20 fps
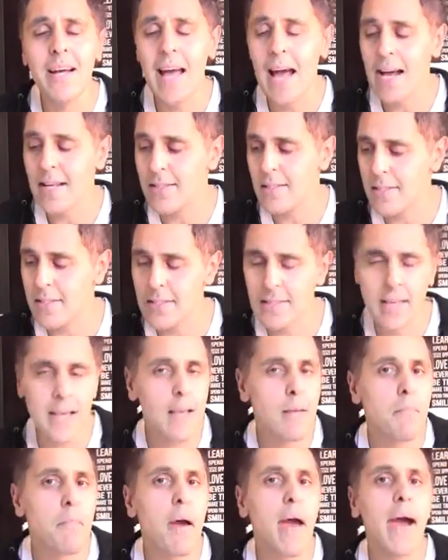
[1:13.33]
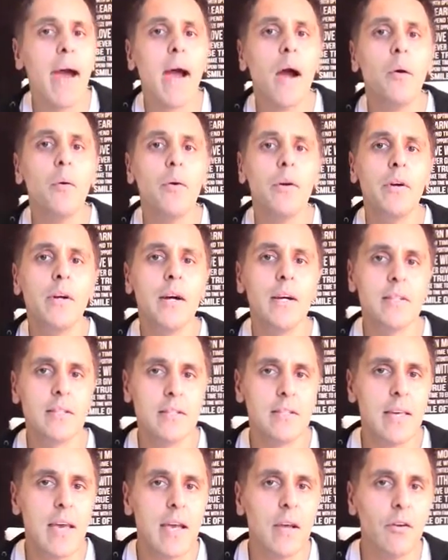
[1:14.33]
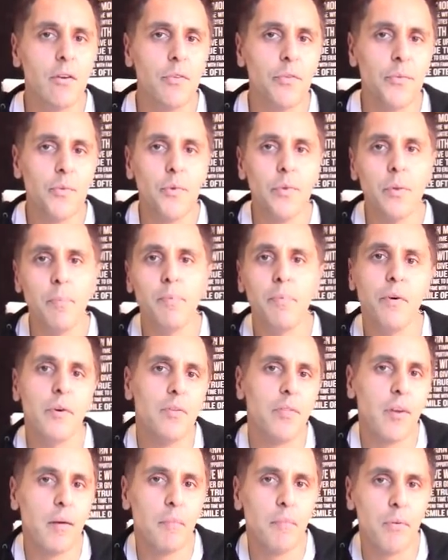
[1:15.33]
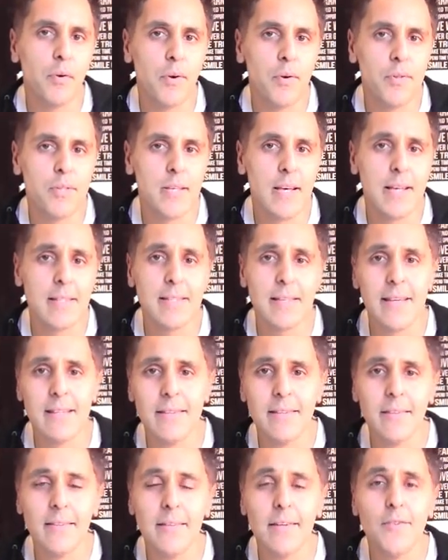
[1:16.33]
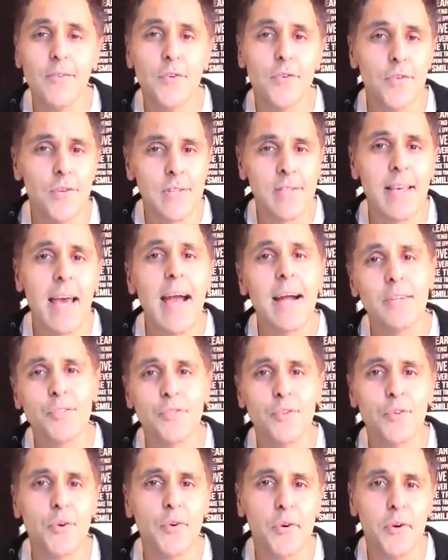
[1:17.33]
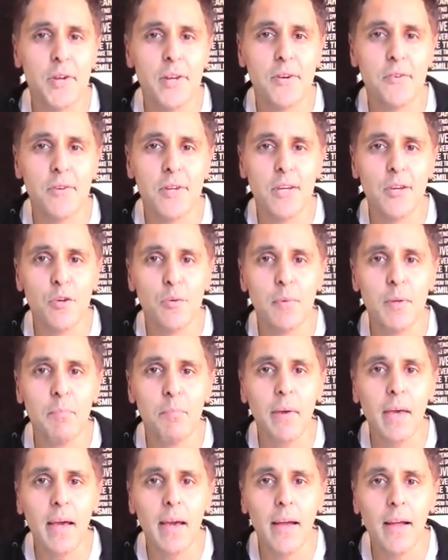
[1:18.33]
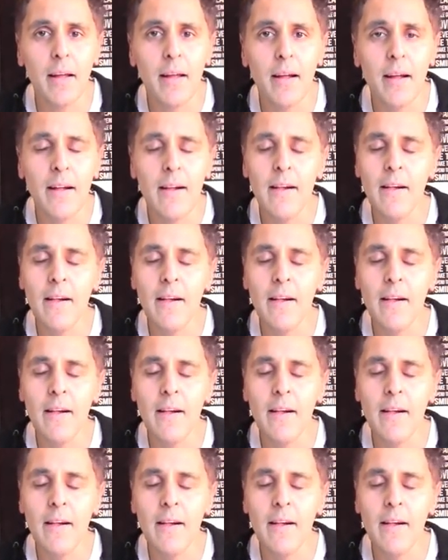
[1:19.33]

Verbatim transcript: has the same power to take her through the birthing process and deliver this extraordinary human being.